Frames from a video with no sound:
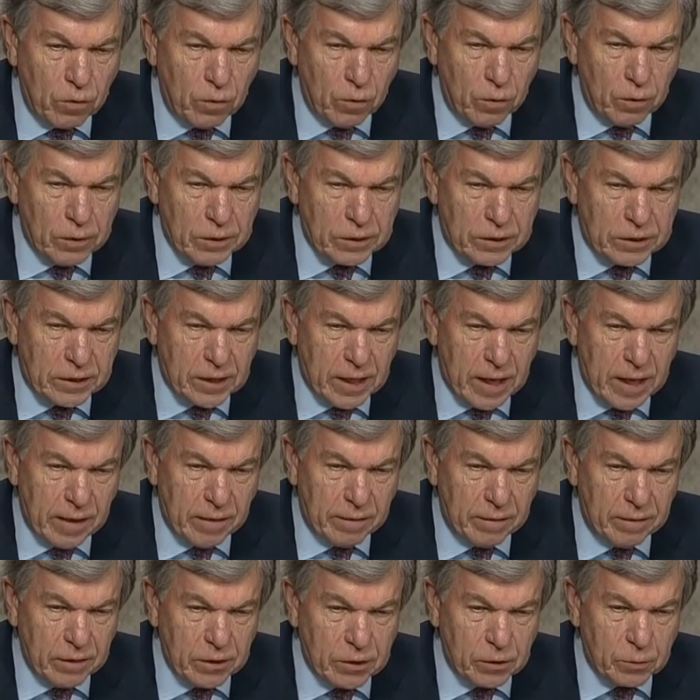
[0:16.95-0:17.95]
you
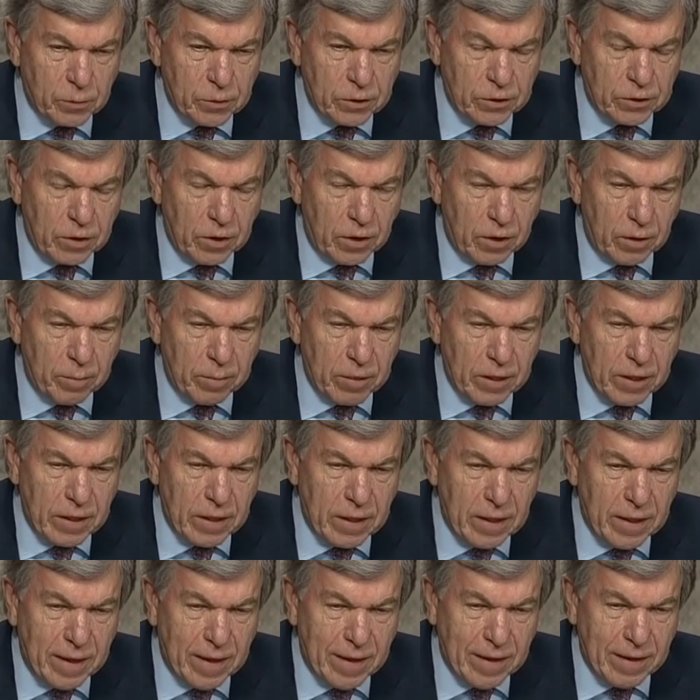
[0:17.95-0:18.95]
decided this was going to
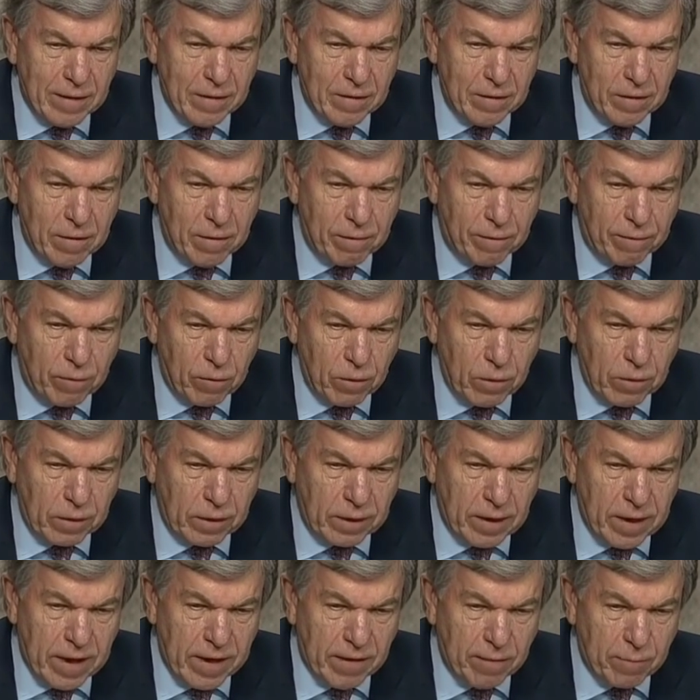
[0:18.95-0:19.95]
be a different
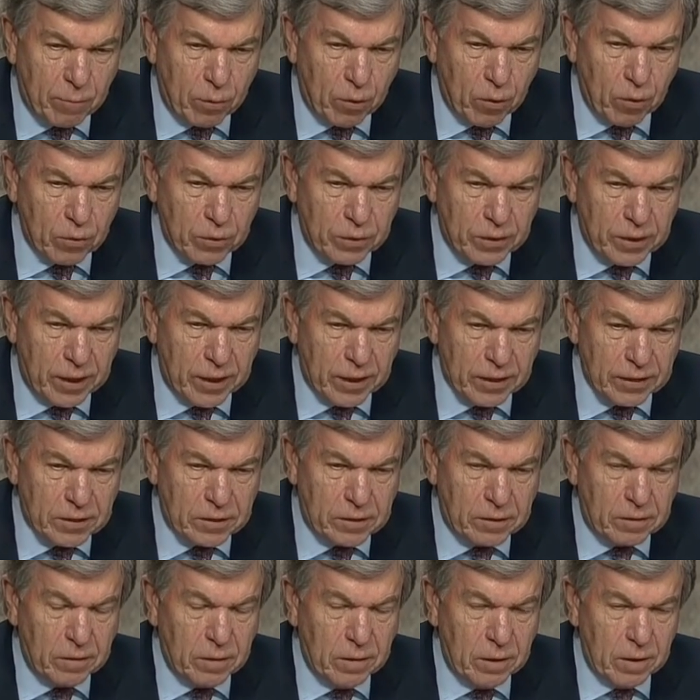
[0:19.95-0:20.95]
kind of
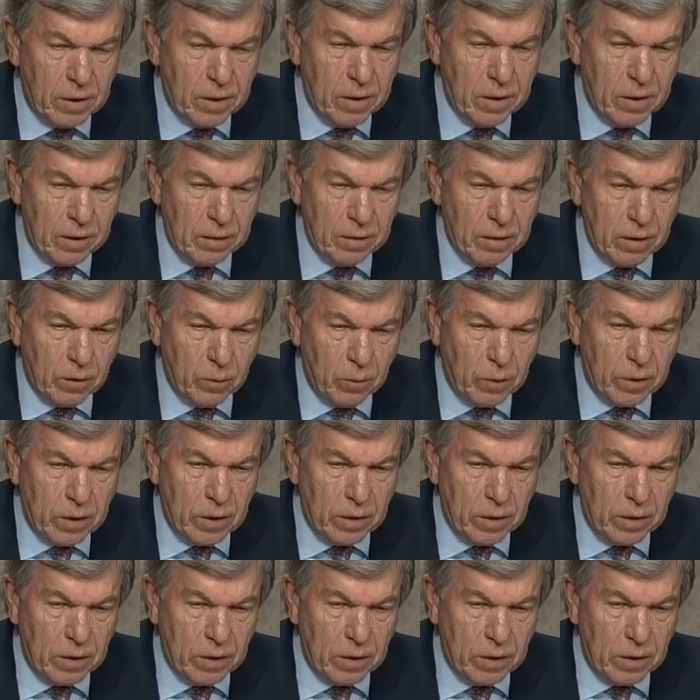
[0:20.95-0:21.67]
protest than